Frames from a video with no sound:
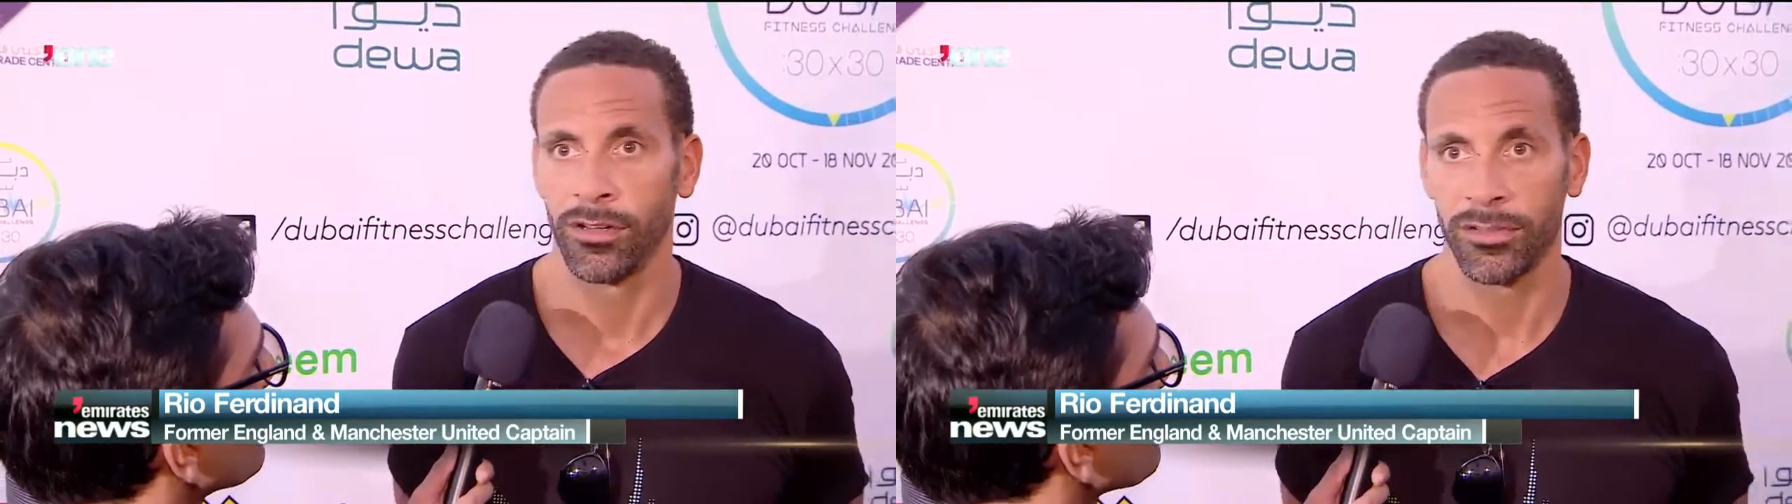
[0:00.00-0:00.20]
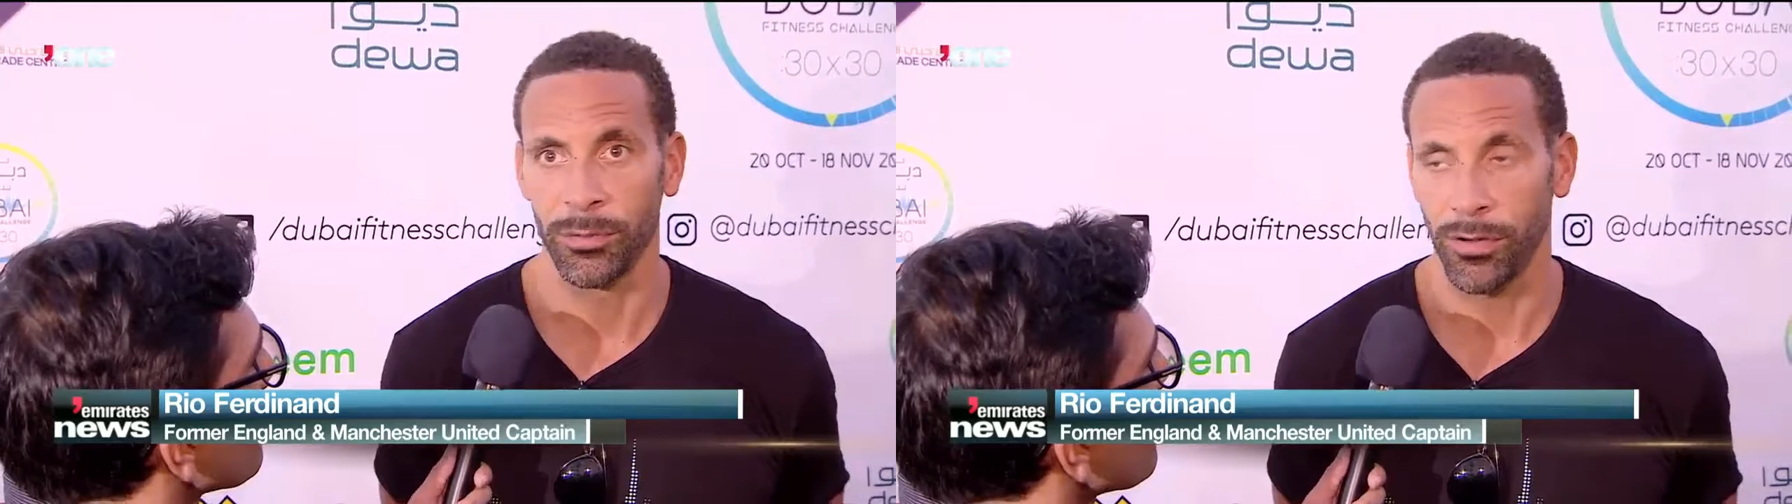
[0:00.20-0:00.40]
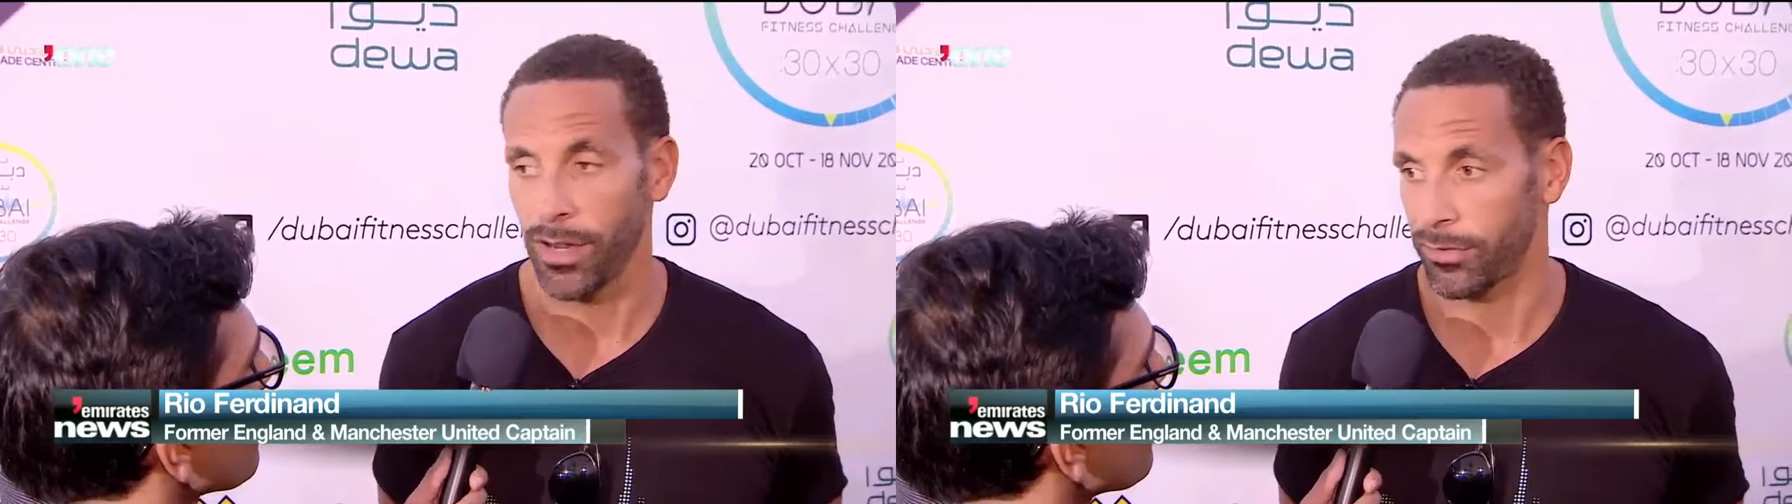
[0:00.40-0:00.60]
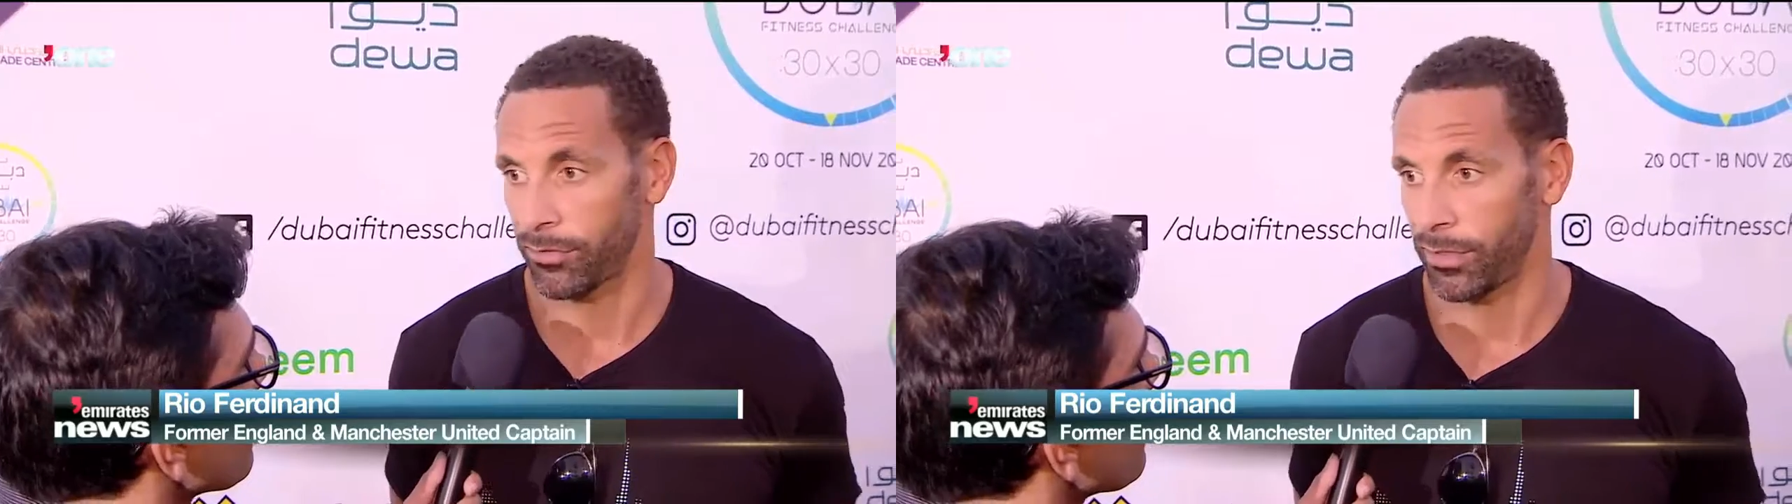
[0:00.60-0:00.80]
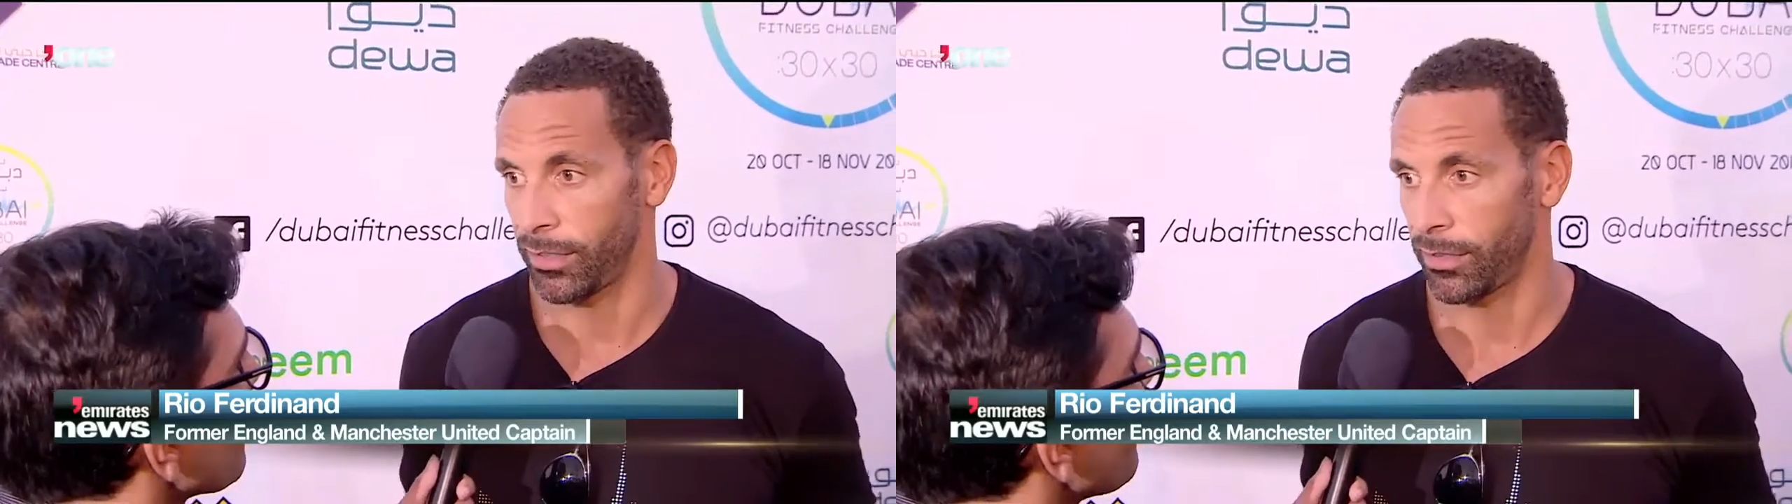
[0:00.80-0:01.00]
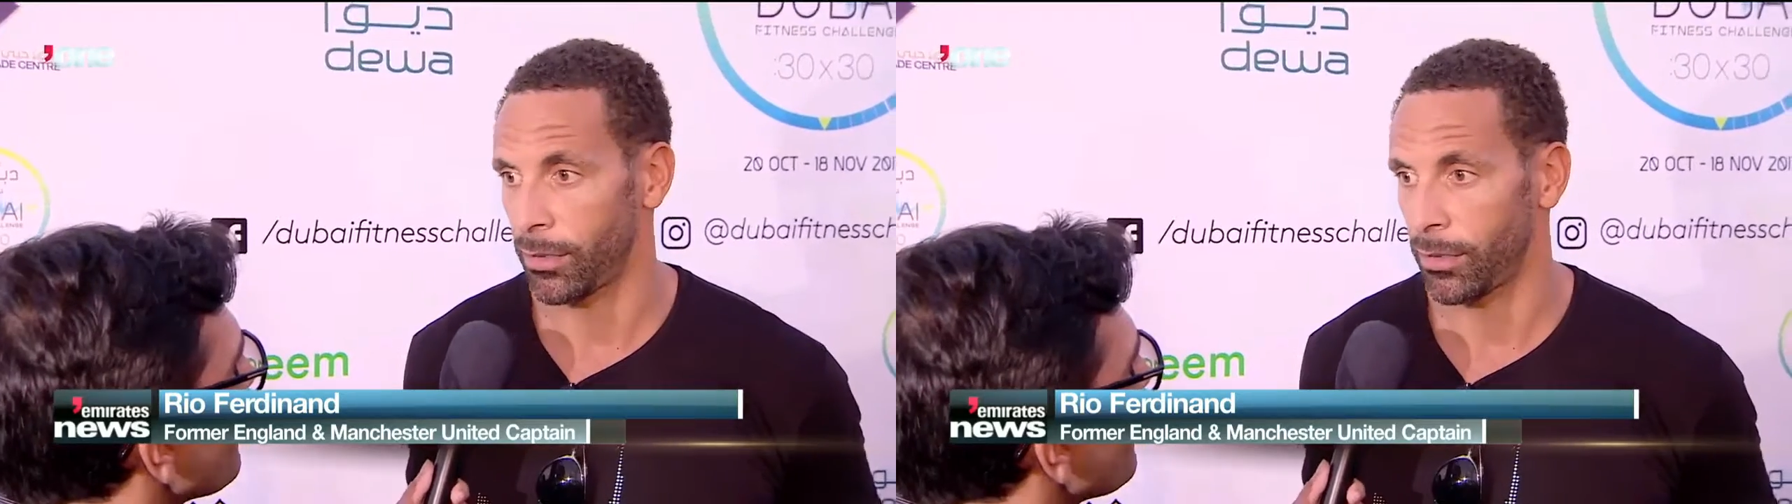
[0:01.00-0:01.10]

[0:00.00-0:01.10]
surprise, really.